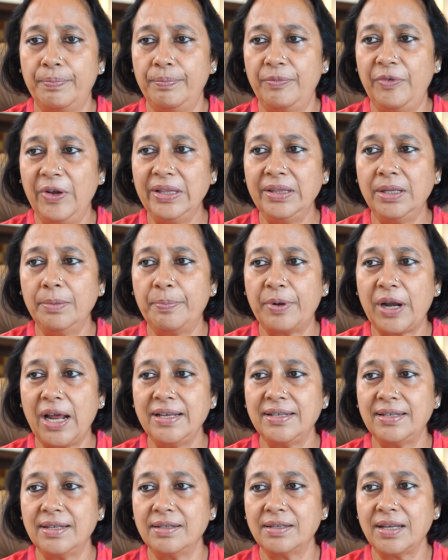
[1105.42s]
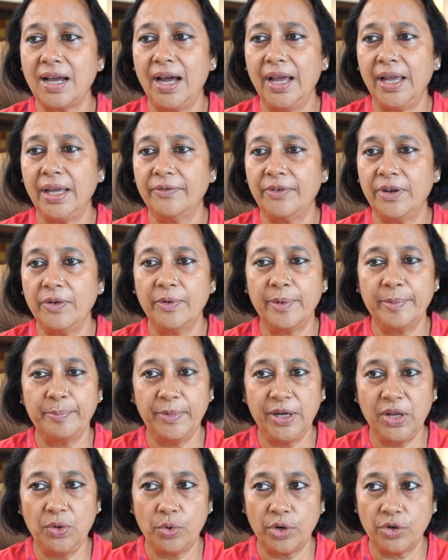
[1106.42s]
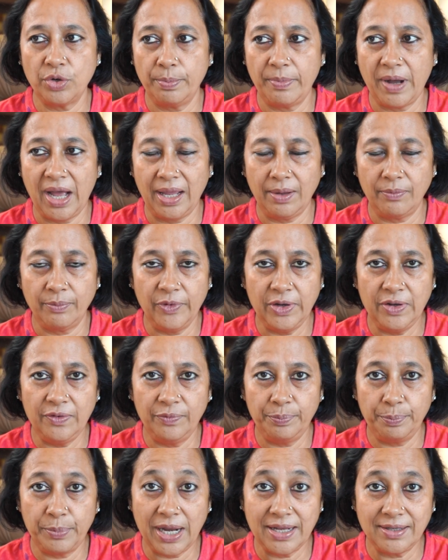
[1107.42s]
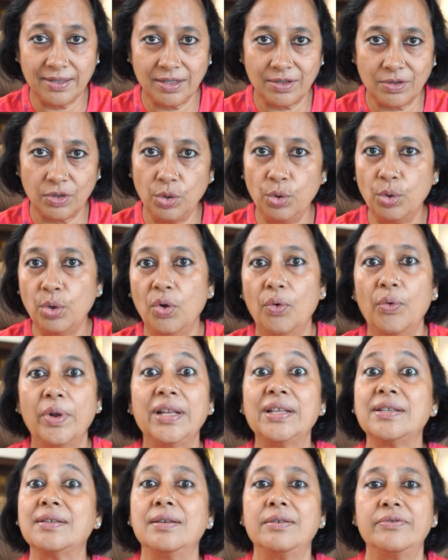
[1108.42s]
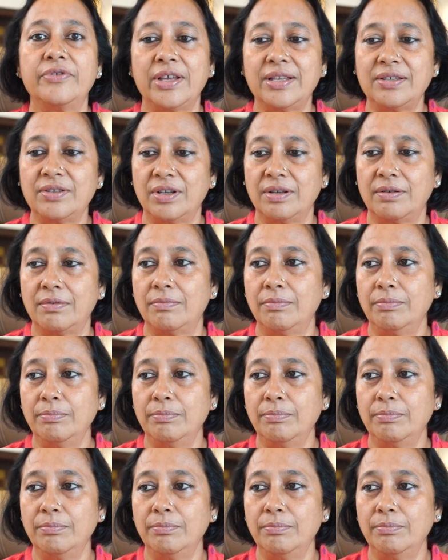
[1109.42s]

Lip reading: when the price is high, everybody want to buy. When price is low, no one is interested.